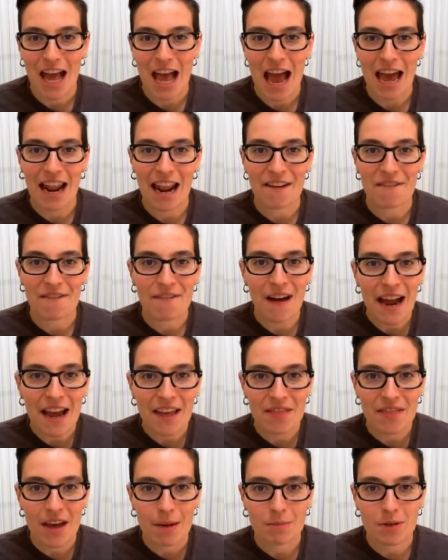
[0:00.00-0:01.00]
and I
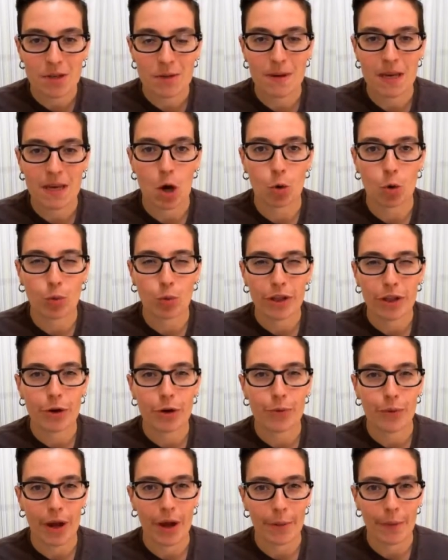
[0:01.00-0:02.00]
find them to be a really
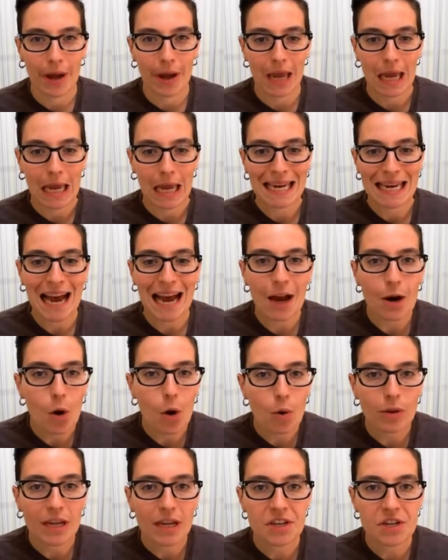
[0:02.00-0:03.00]
great way not
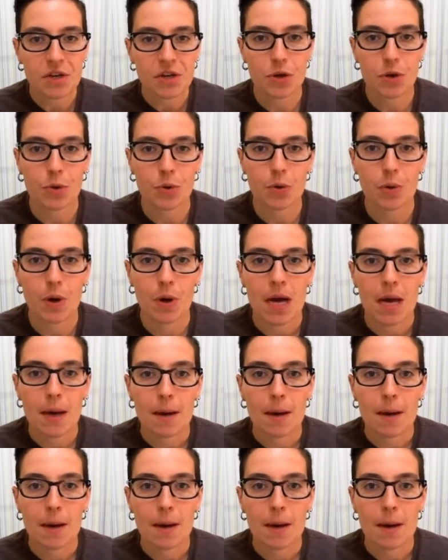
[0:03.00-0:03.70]
only to